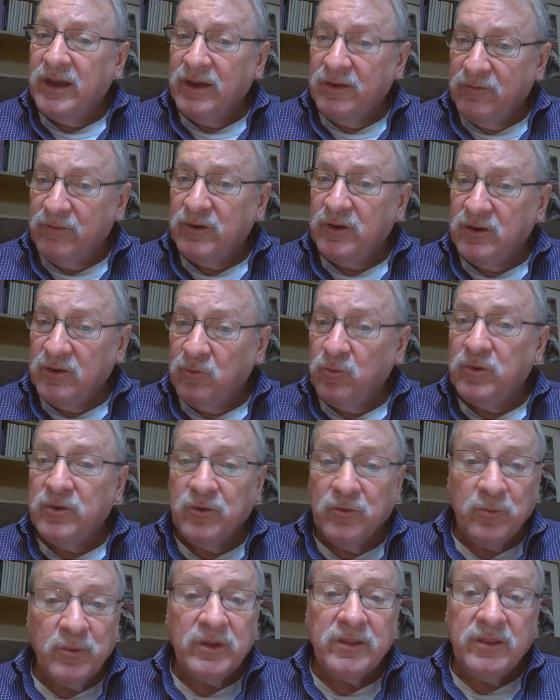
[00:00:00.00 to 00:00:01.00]
evident when you
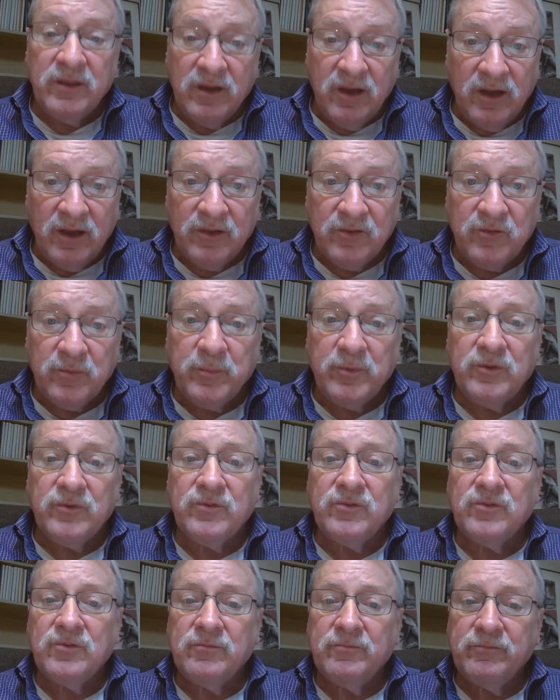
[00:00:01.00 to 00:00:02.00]
read the
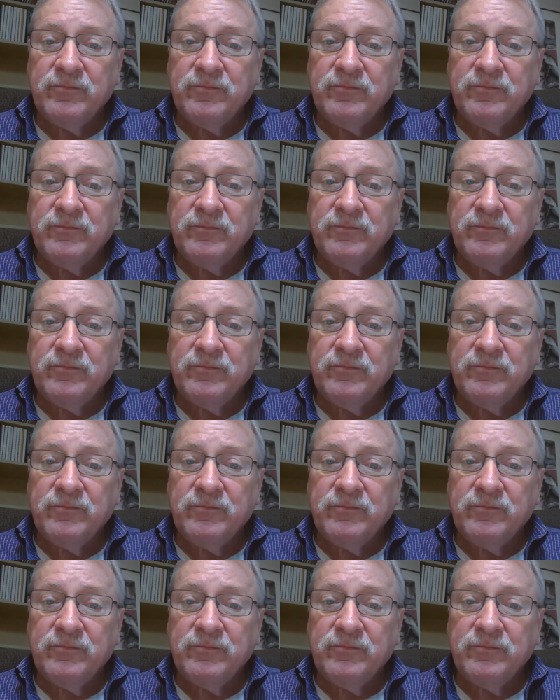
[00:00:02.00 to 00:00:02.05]
Gospels.